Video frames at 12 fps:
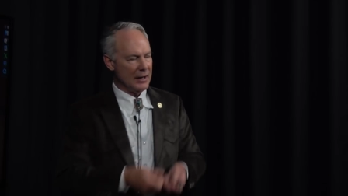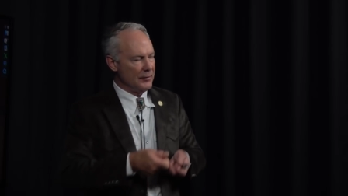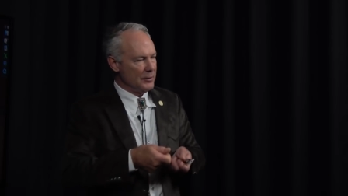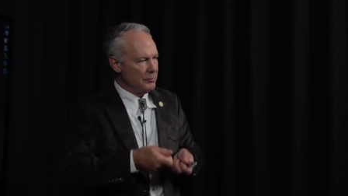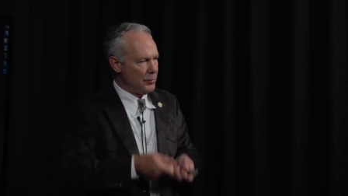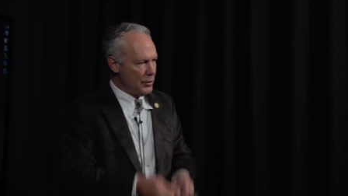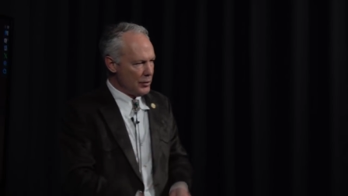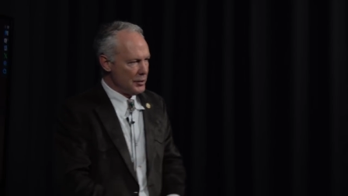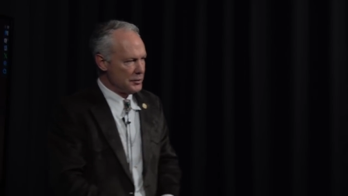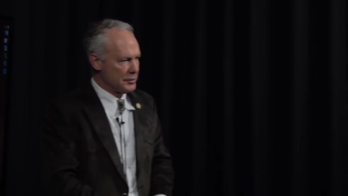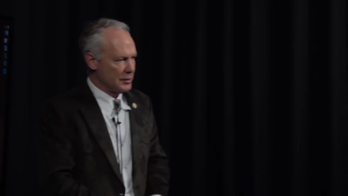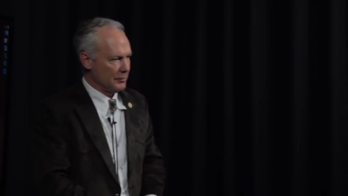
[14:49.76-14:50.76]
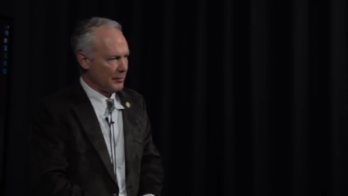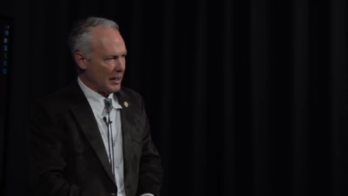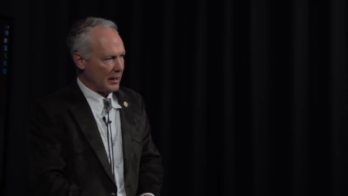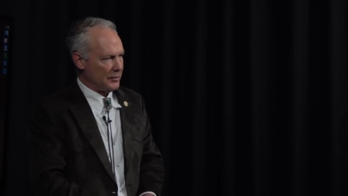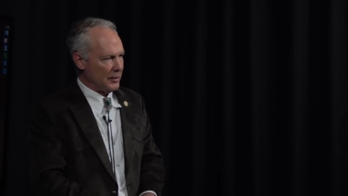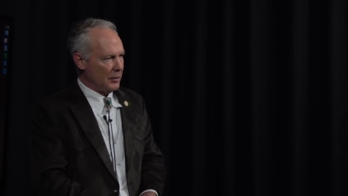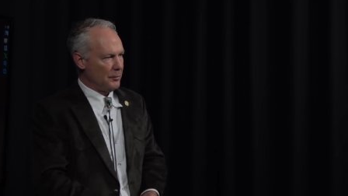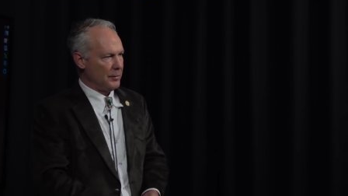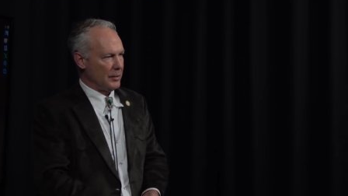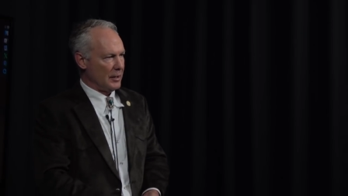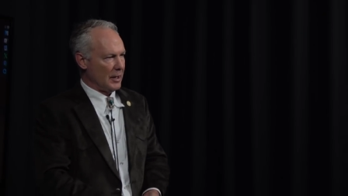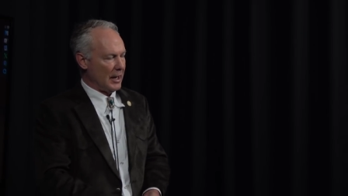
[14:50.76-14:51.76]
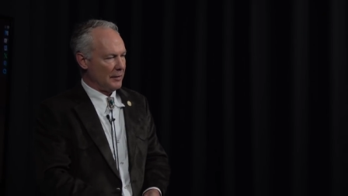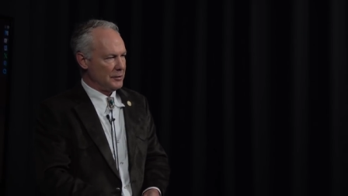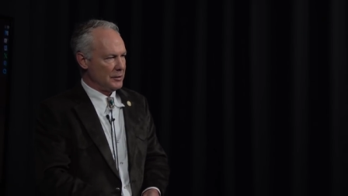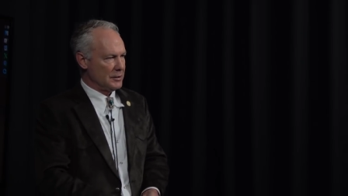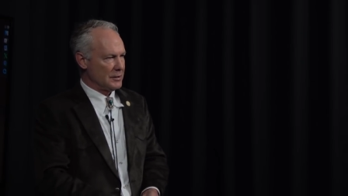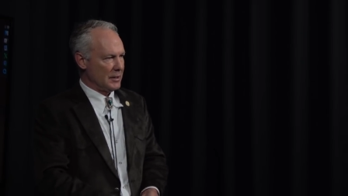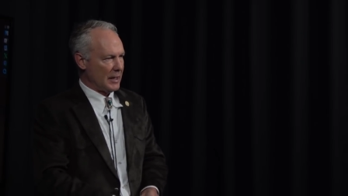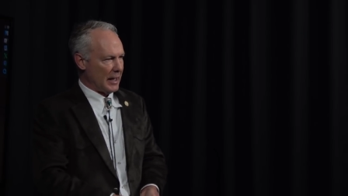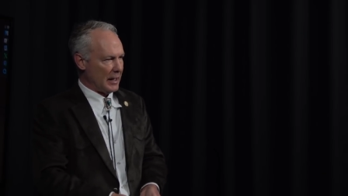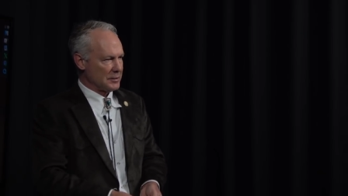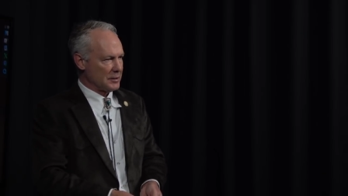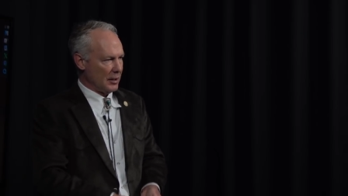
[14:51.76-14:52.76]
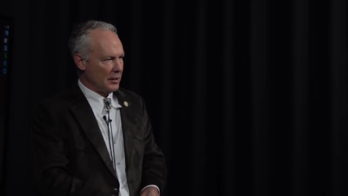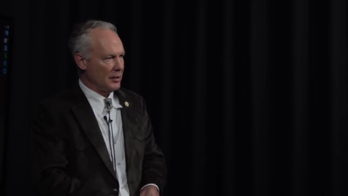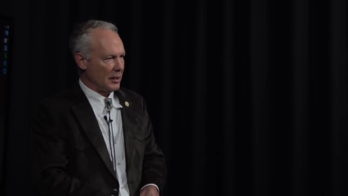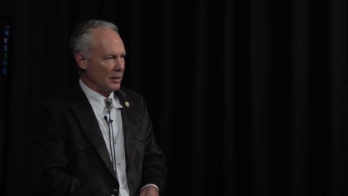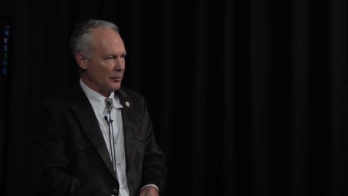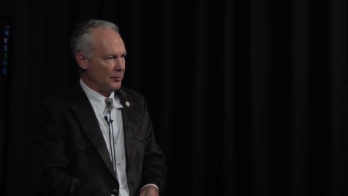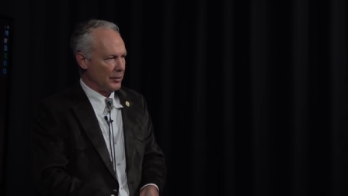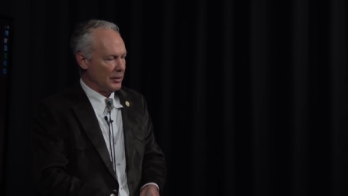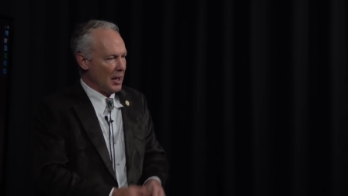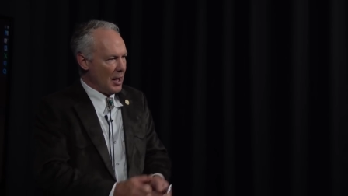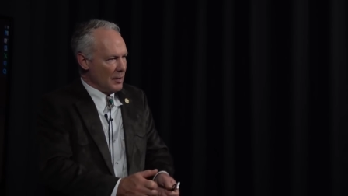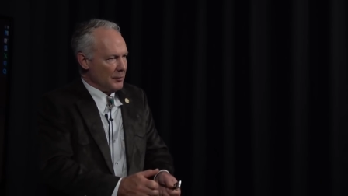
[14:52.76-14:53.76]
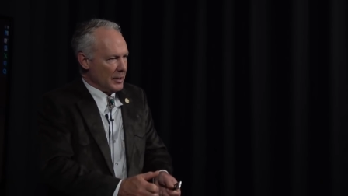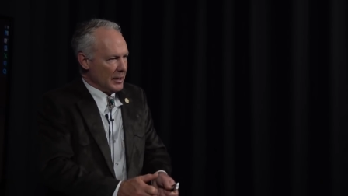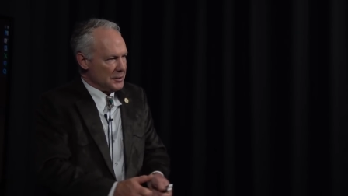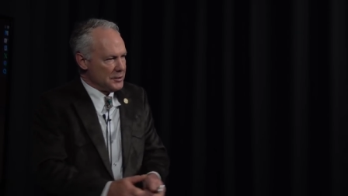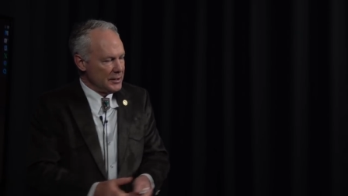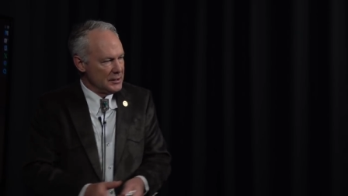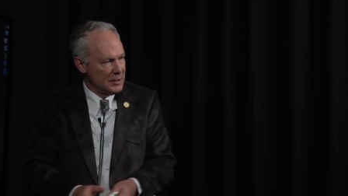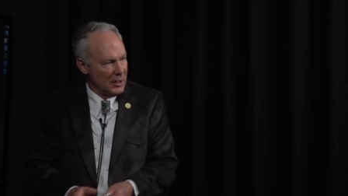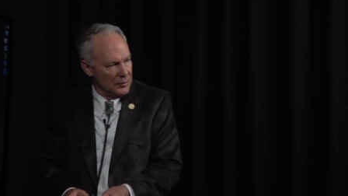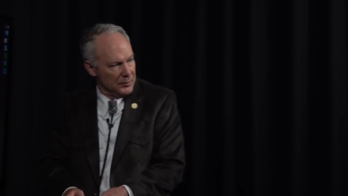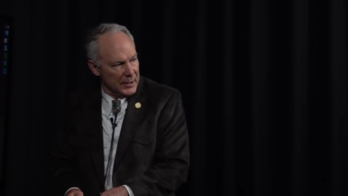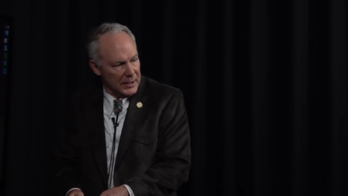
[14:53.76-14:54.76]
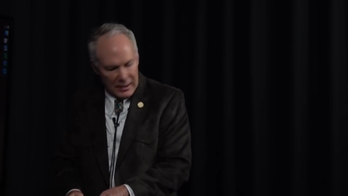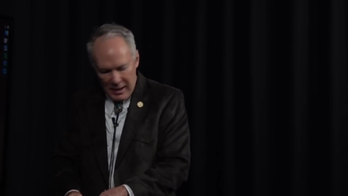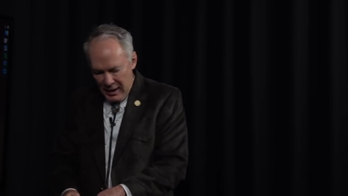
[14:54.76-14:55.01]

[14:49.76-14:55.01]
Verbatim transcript: haven't pushed her mouth open. I've just asked her to open, but as she's opening,